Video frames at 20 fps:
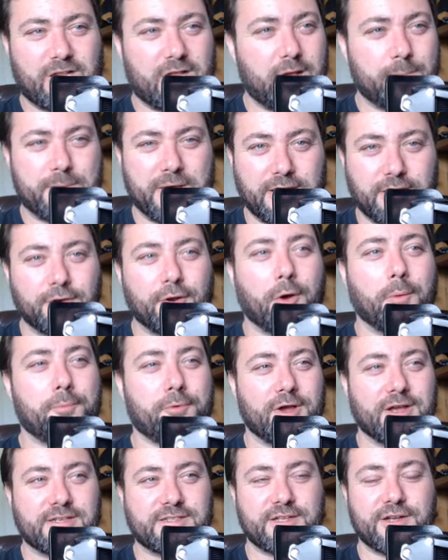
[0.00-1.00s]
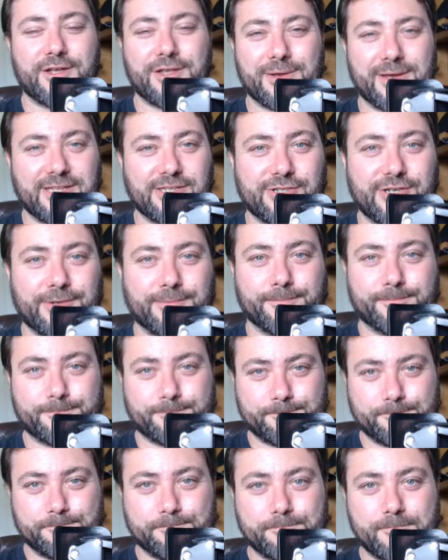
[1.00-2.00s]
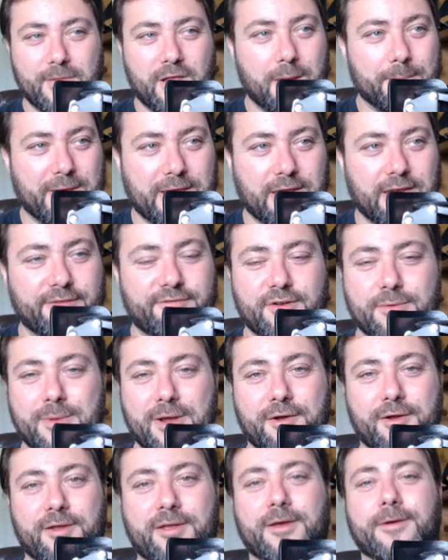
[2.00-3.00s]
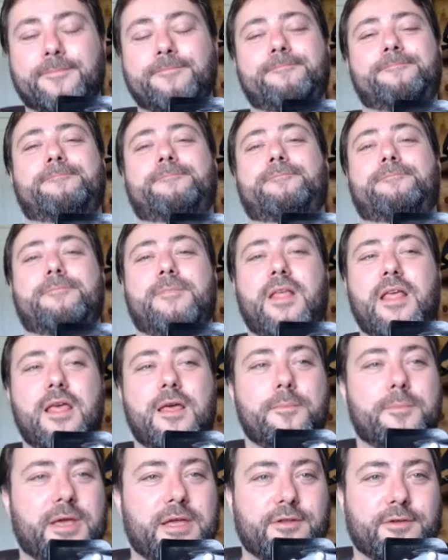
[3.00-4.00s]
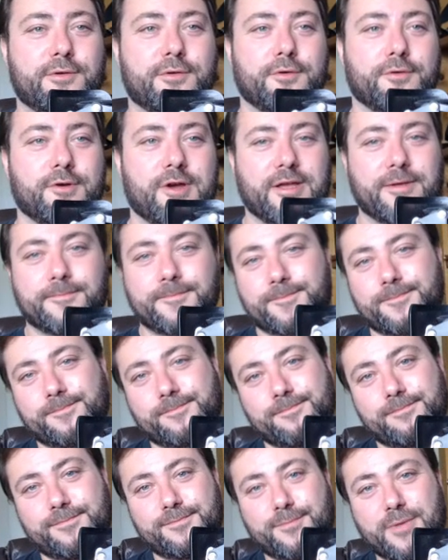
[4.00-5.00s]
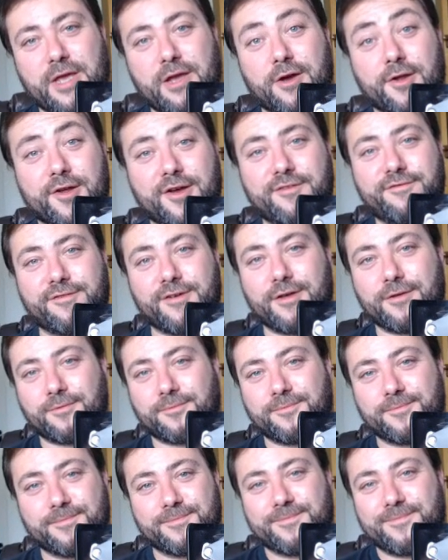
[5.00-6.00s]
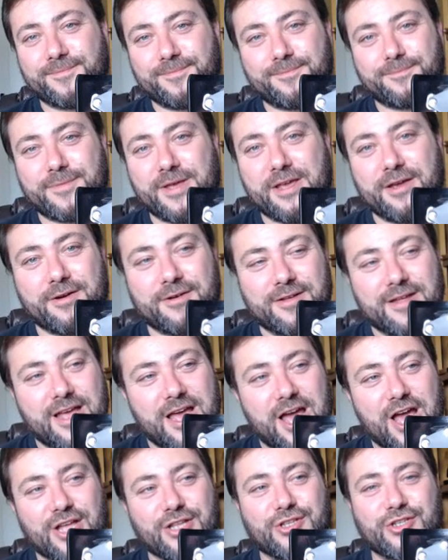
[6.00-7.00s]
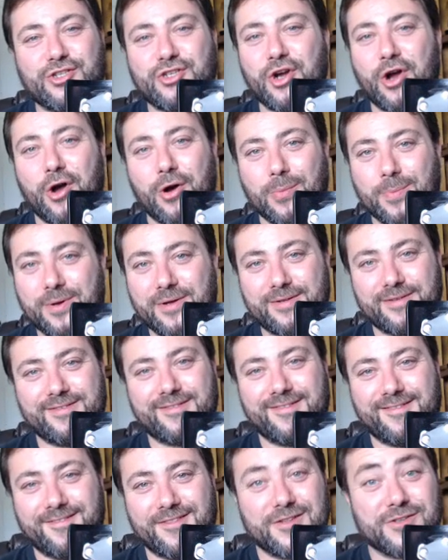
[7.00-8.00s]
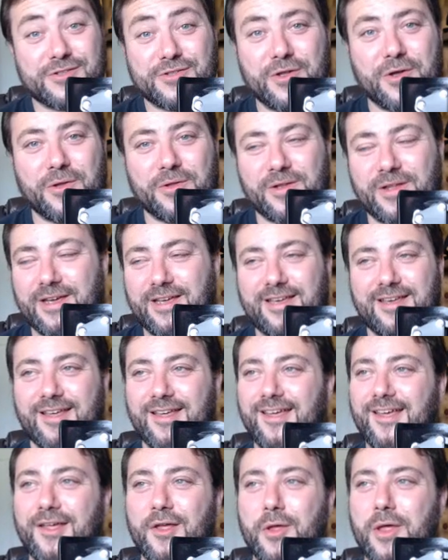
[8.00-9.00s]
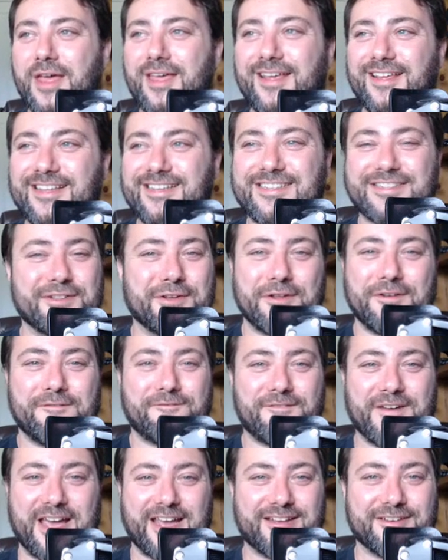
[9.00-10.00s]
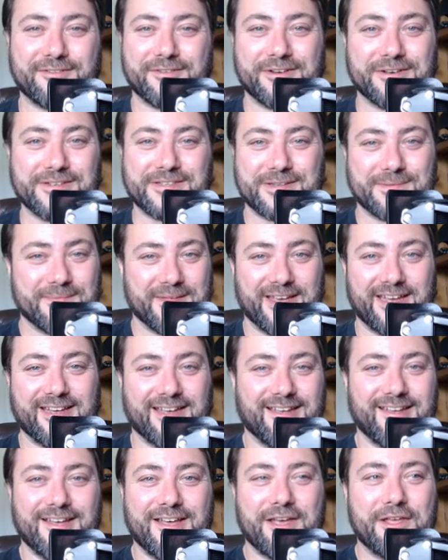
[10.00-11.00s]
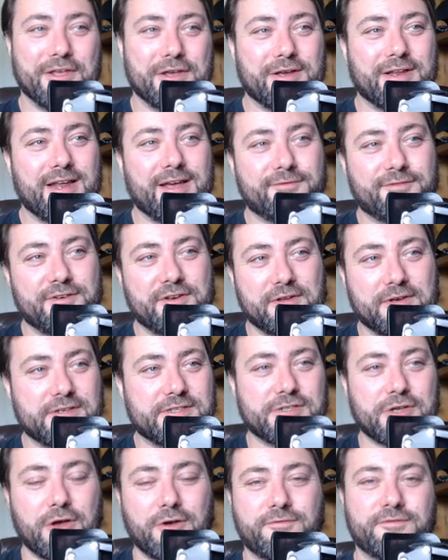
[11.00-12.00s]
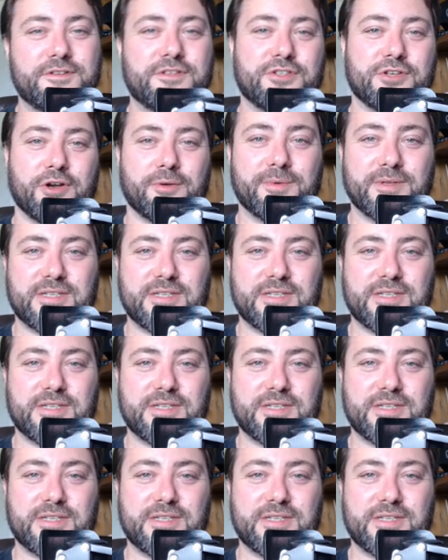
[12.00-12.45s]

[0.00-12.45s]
I bet you're not oppressed, are you, Angie? I bet you live in America. I bet you're doing alright. I bet you got an iPhone. I bet you got a job that's not like, it's not in a factory or something. You're going to have a nice office job.